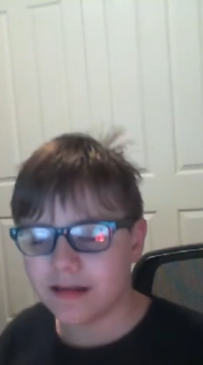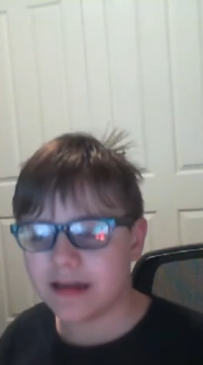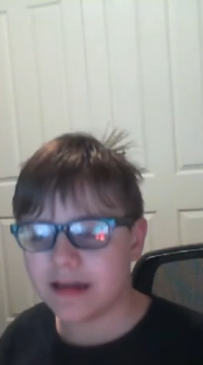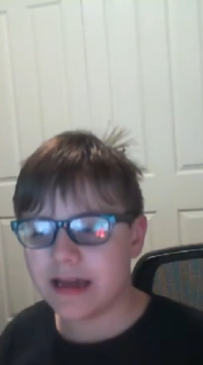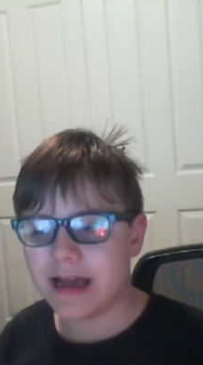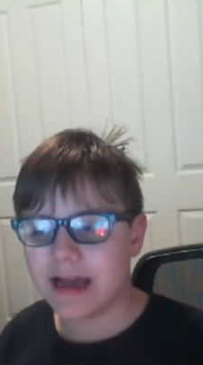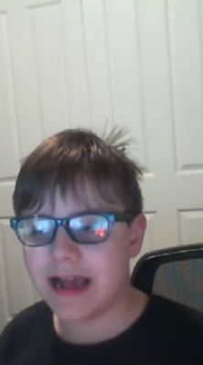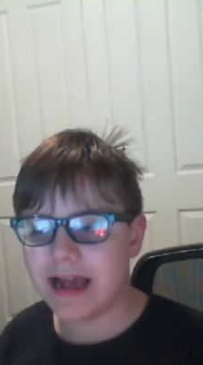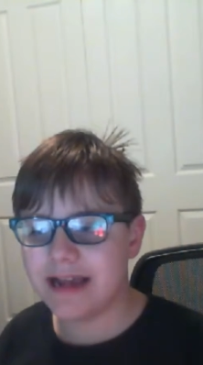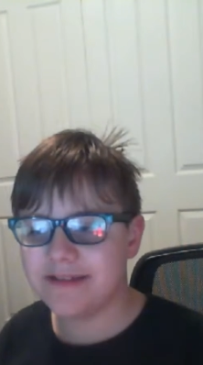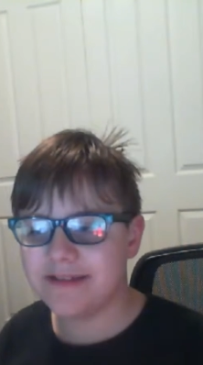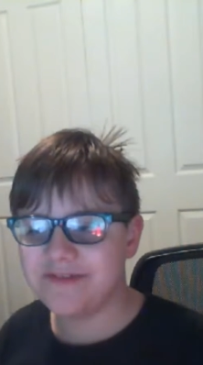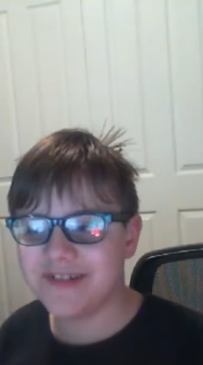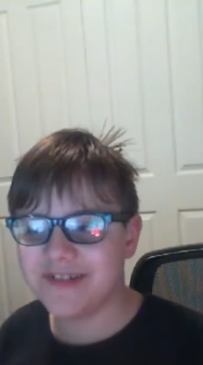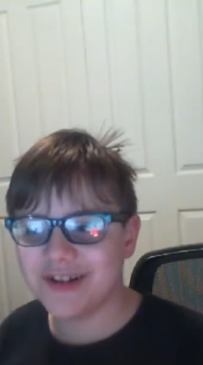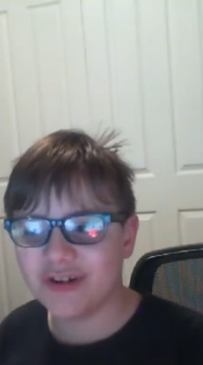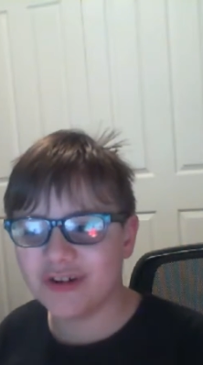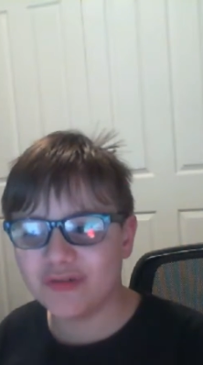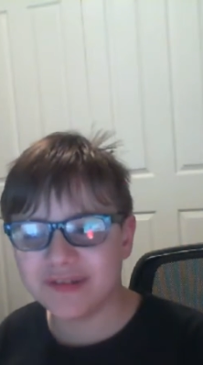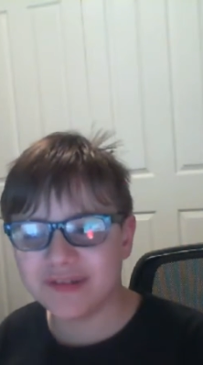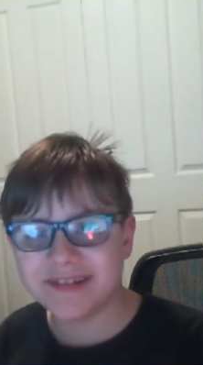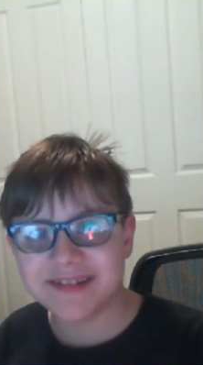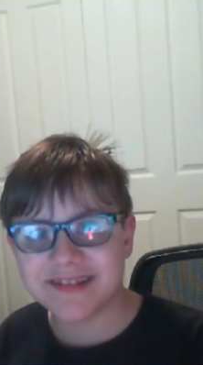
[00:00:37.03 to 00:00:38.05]
And if you
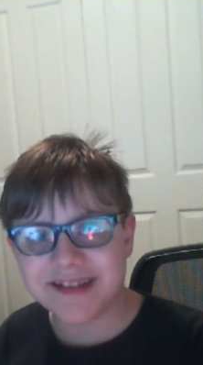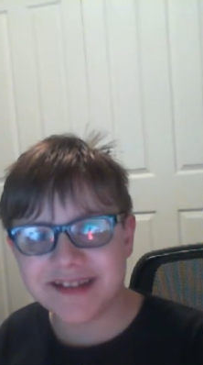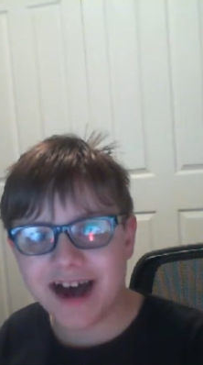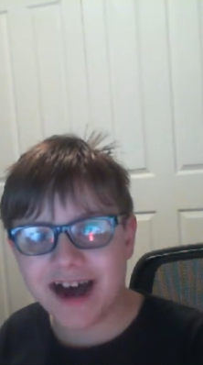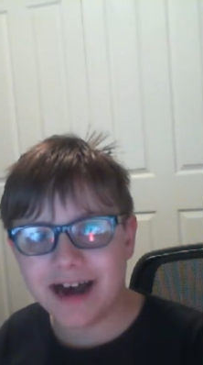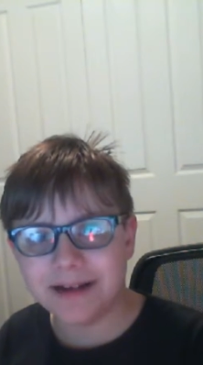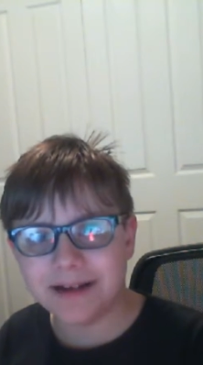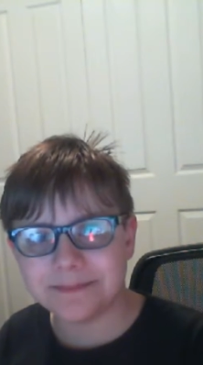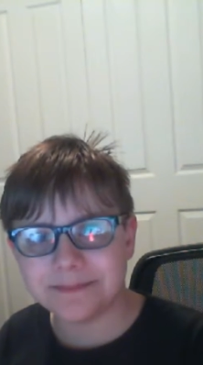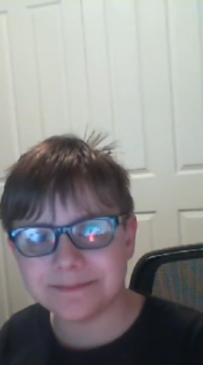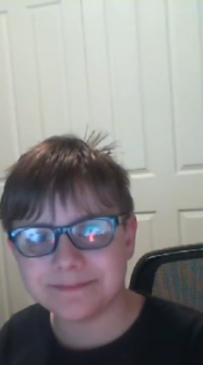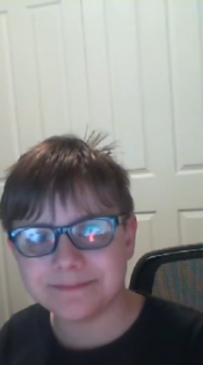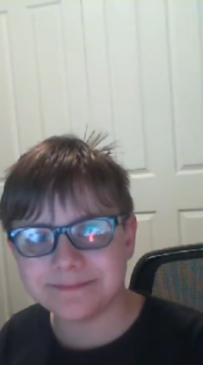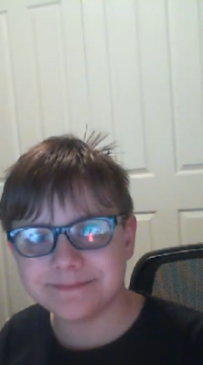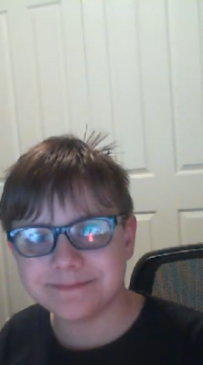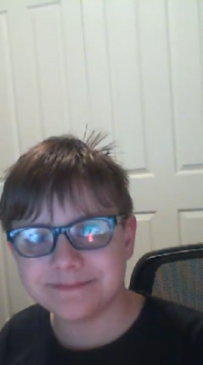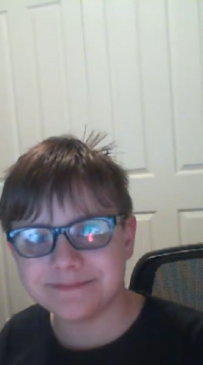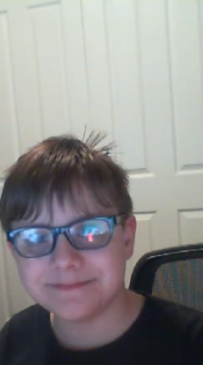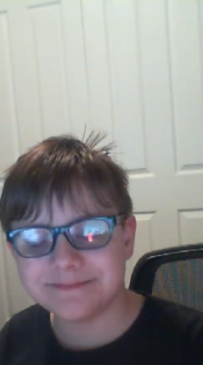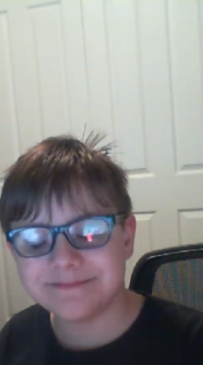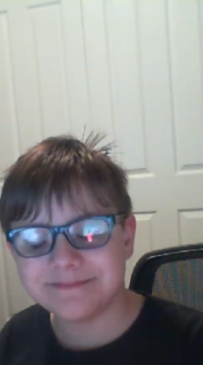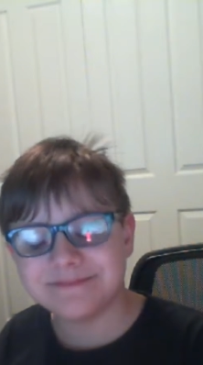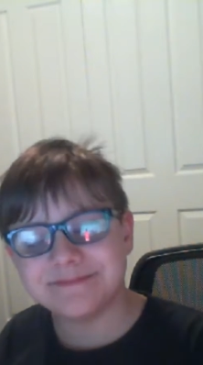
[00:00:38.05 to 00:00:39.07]
don't stop,
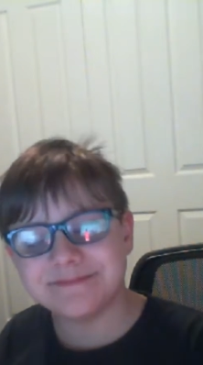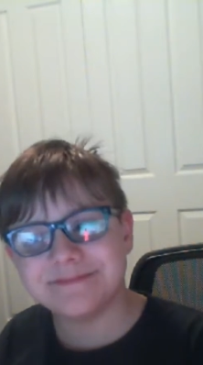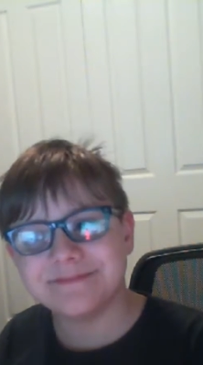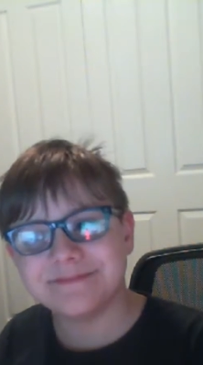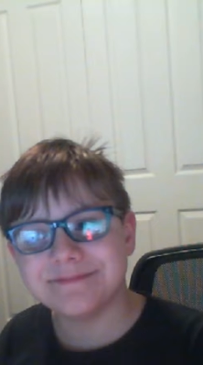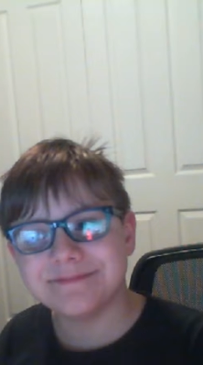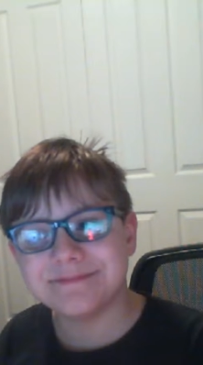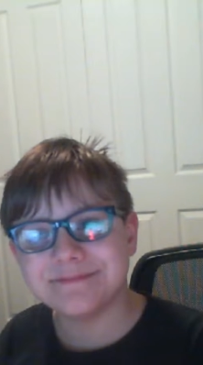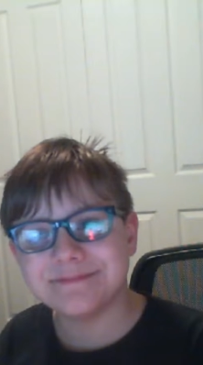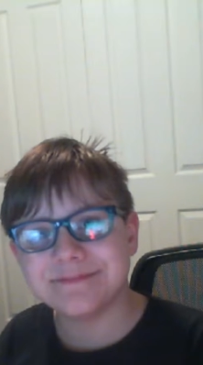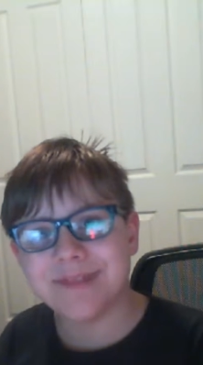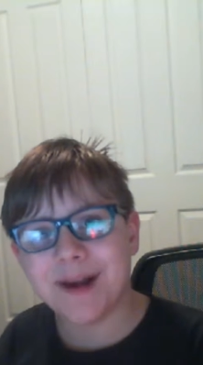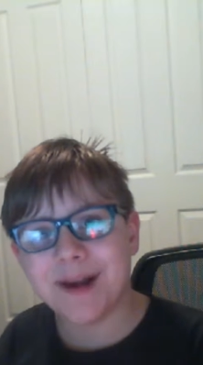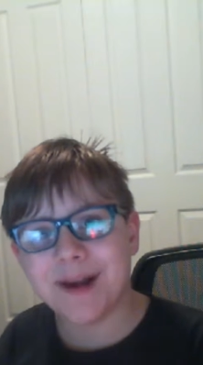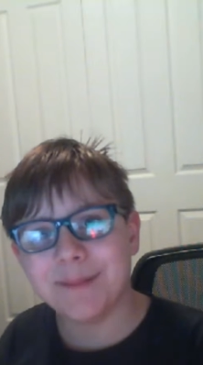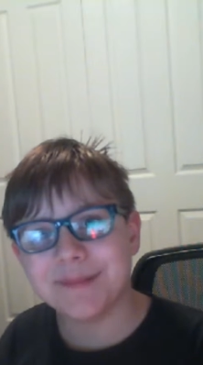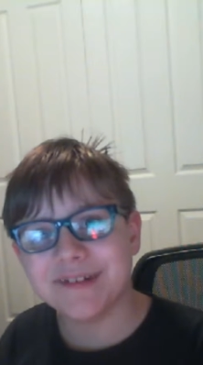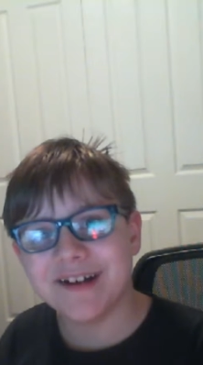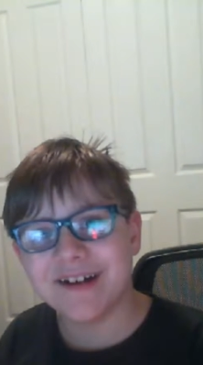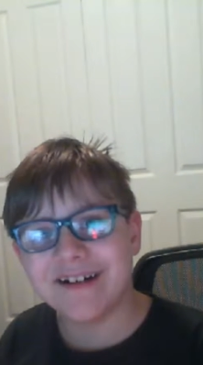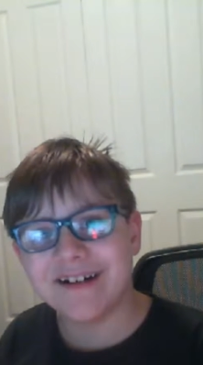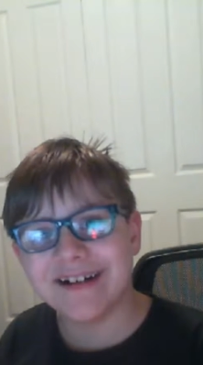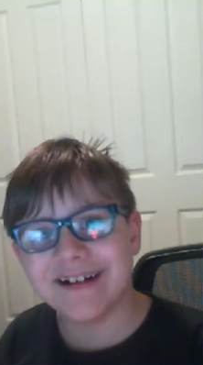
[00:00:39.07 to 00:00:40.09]
I'm
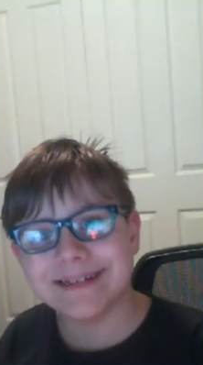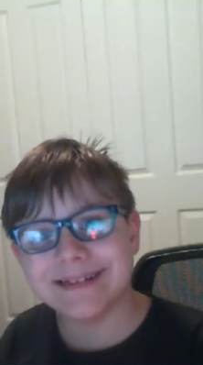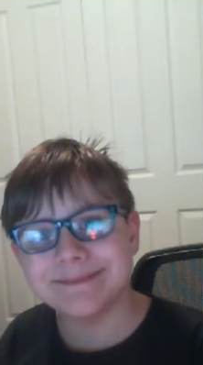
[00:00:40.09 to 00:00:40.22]
sorry.